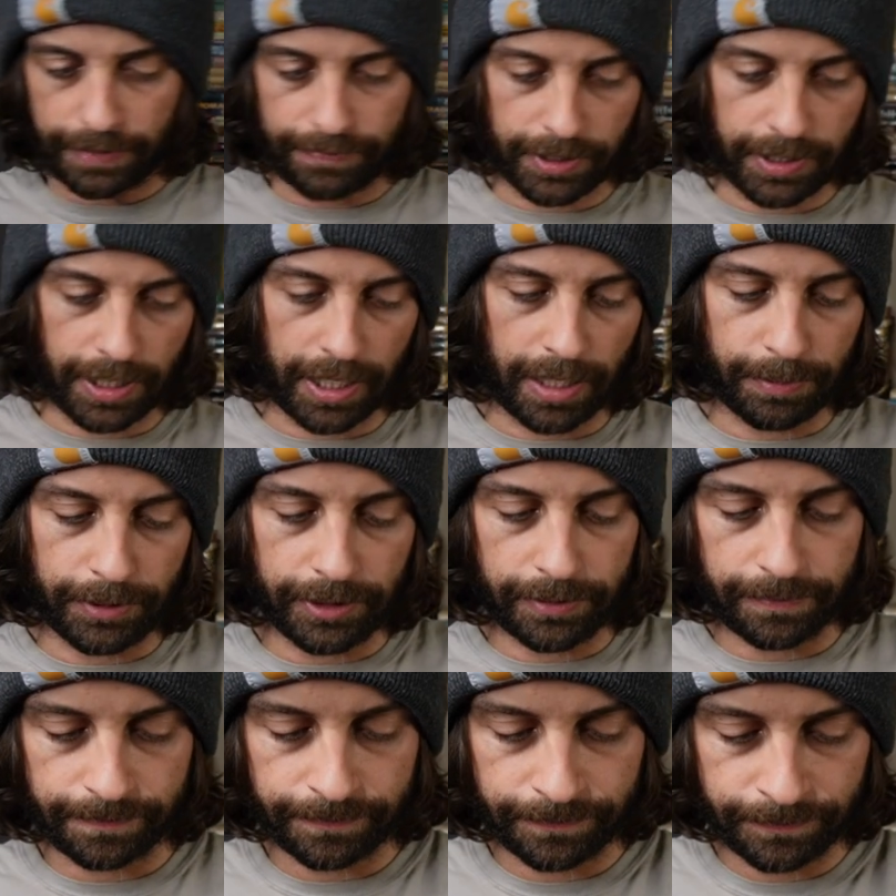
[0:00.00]
have a
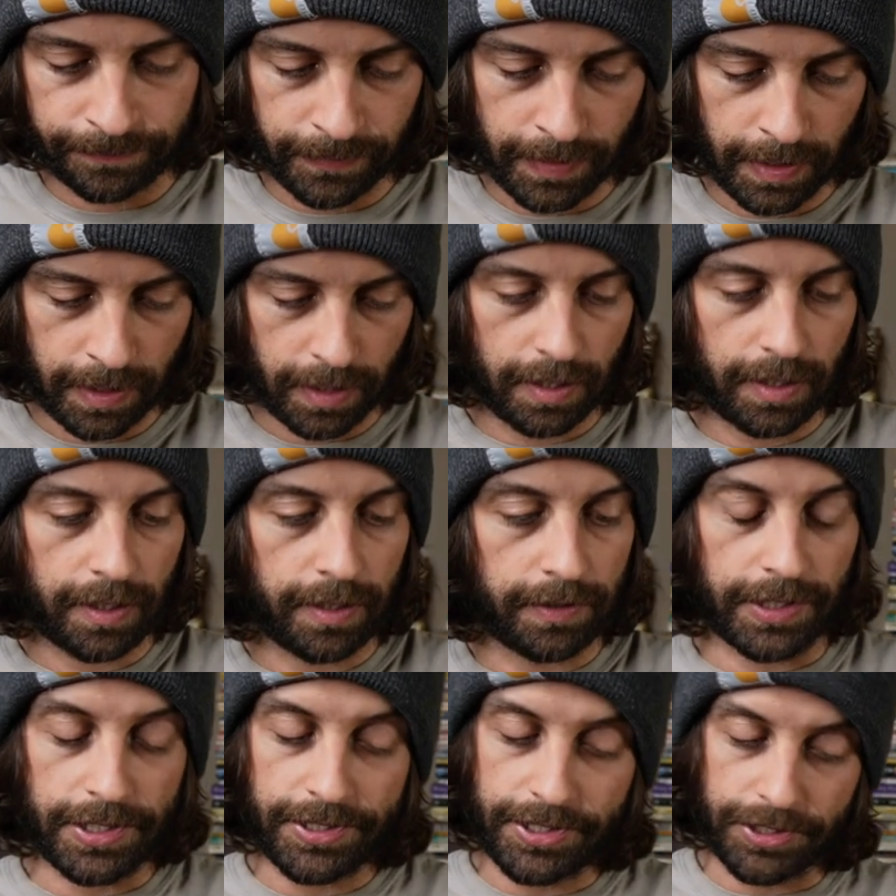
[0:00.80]
copy.
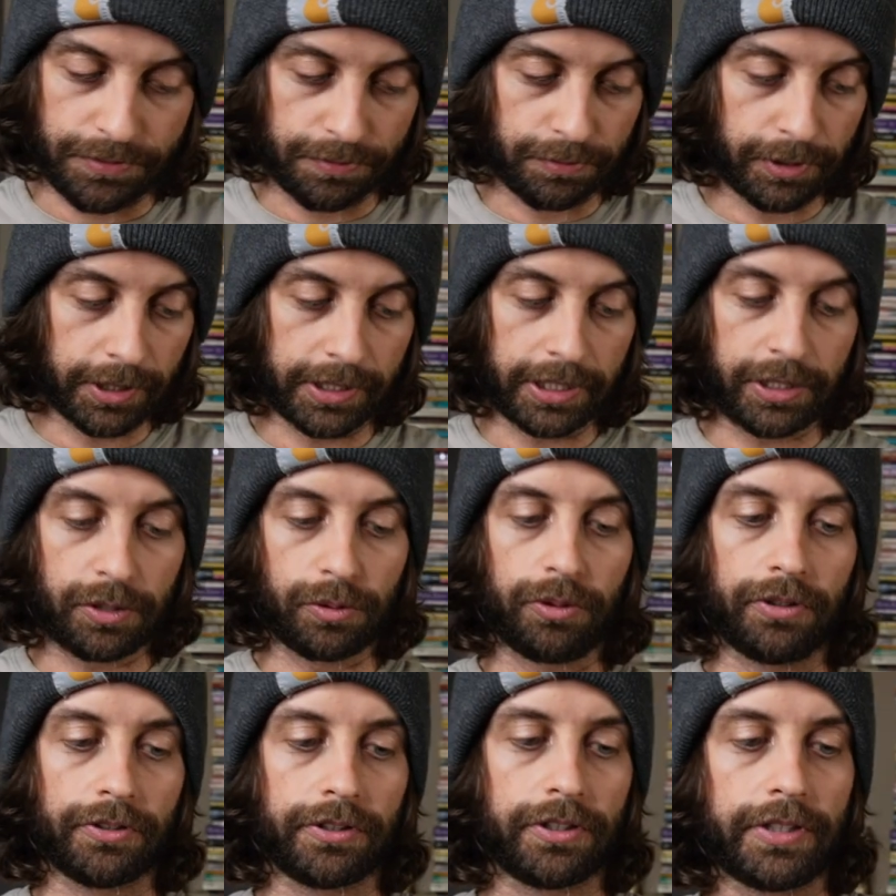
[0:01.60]
This is really
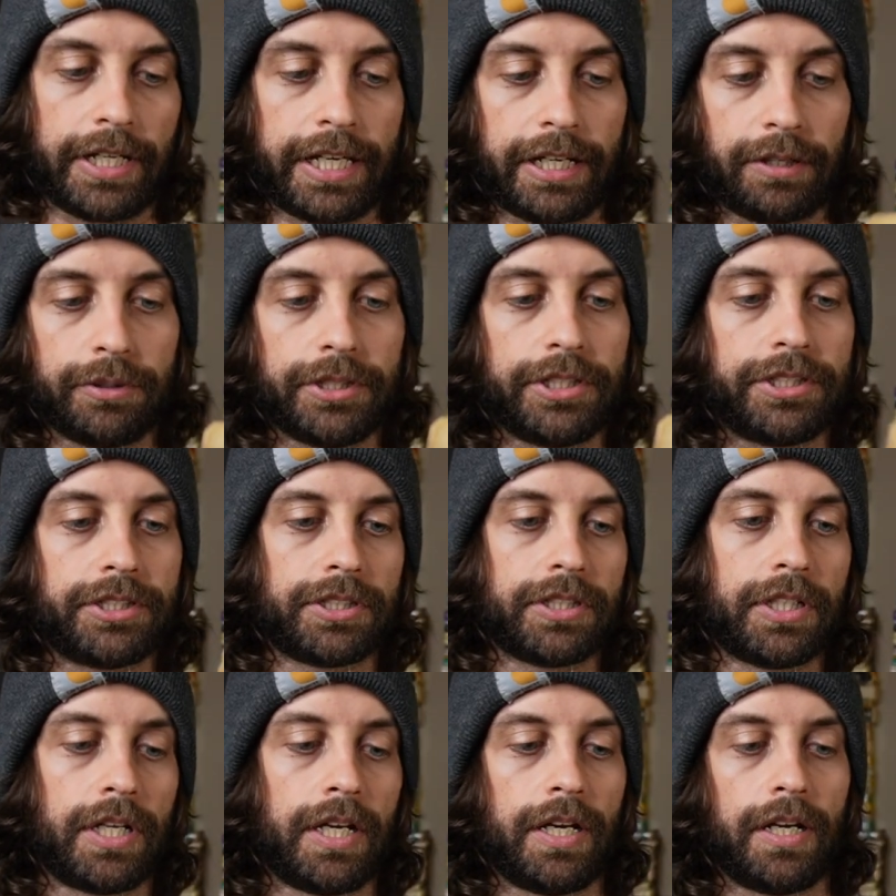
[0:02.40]
cool. The
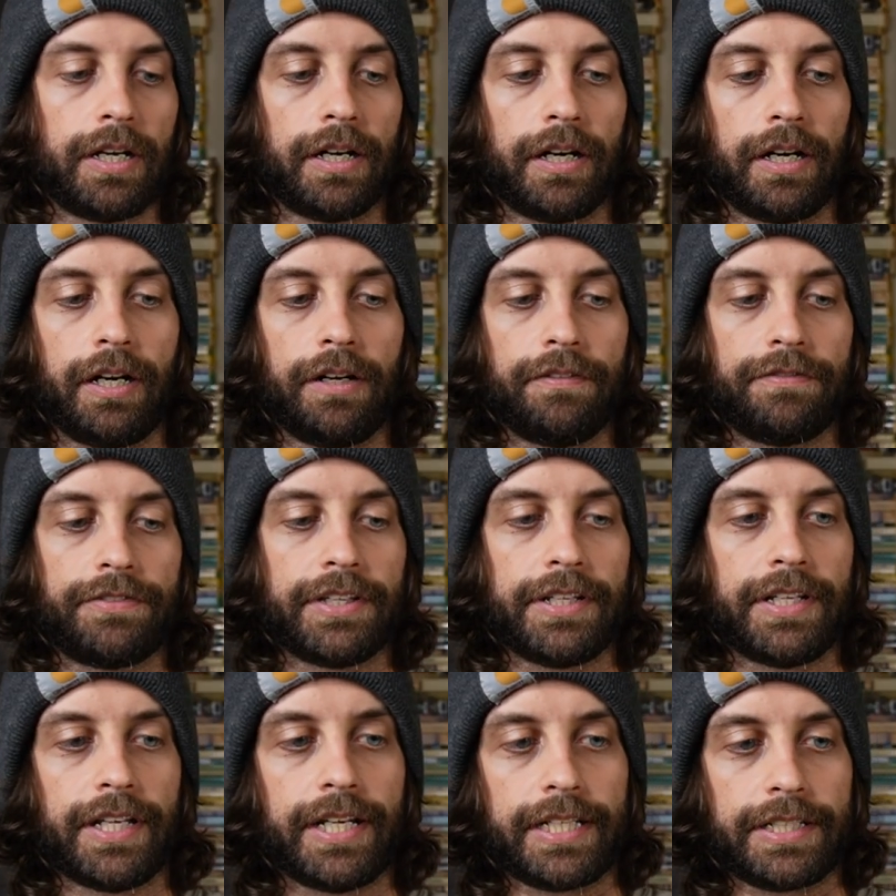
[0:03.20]
Language of
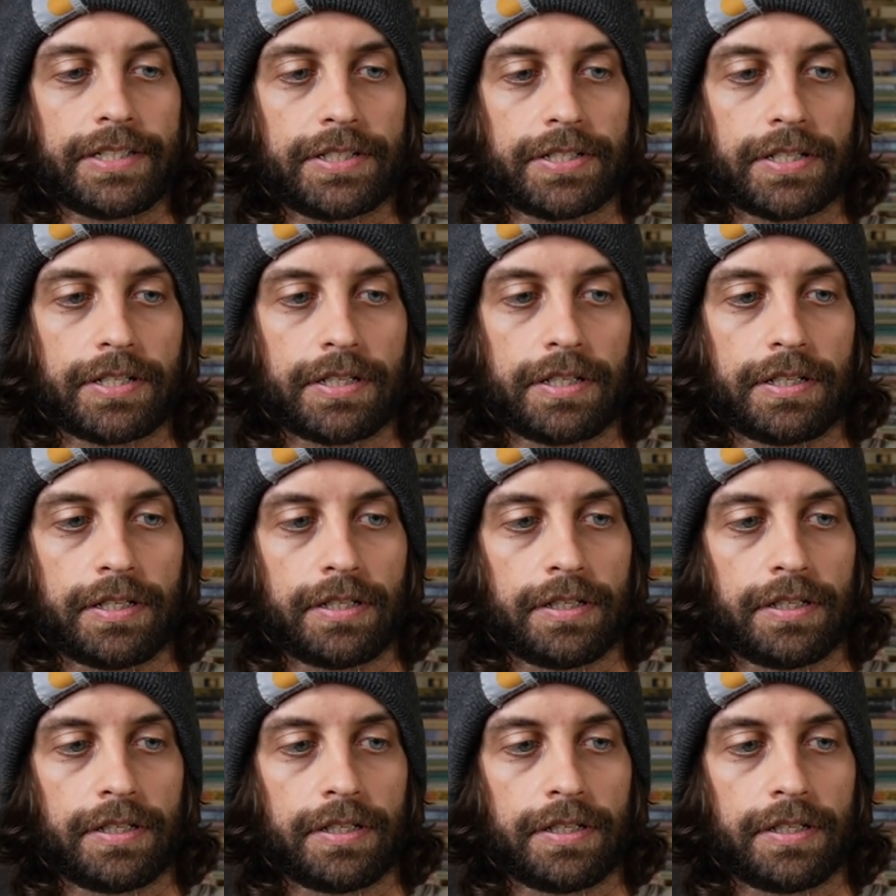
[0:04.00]
the Night